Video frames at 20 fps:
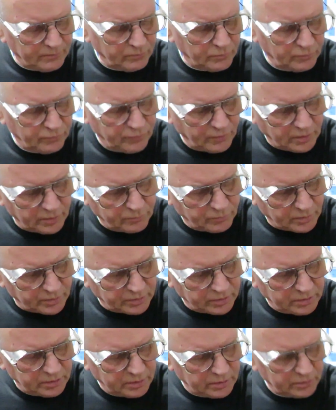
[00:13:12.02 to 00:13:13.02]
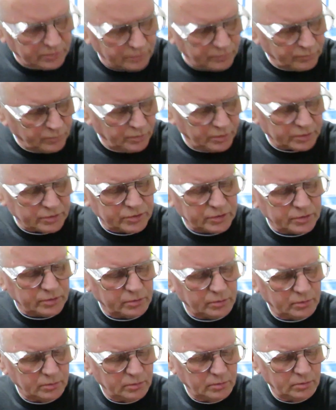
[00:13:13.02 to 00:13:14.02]
we'll find one here that
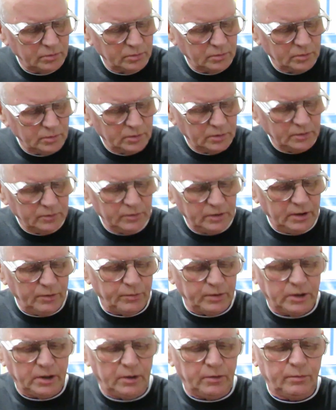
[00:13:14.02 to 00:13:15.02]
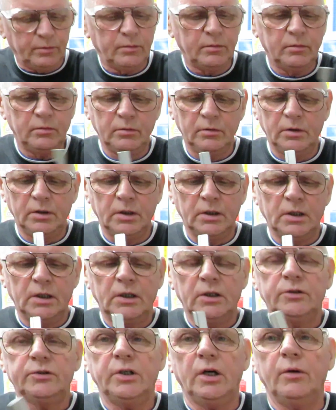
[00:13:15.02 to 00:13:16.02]
works. There we go.
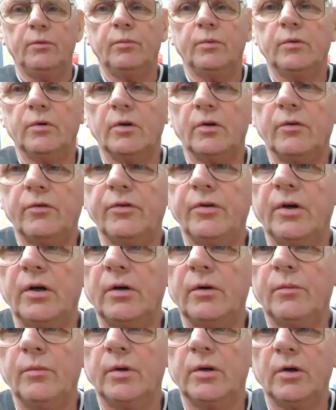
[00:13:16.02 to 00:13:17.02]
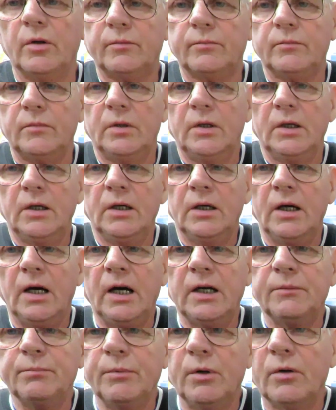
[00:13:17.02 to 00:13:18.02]
So we've got
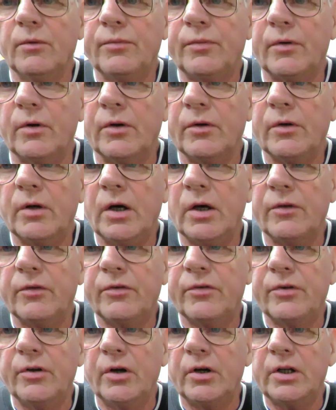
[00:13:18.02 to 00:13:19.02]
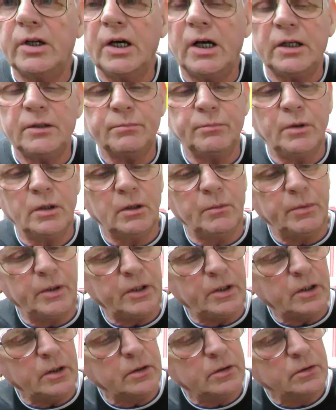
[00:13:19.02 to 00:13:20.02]
8mm for a
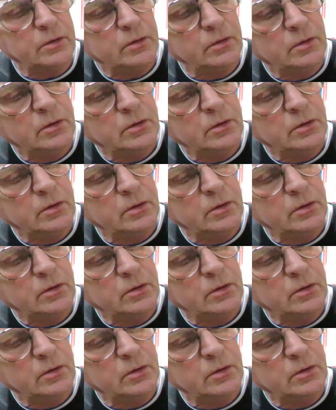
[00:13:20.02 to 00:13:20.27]
38mm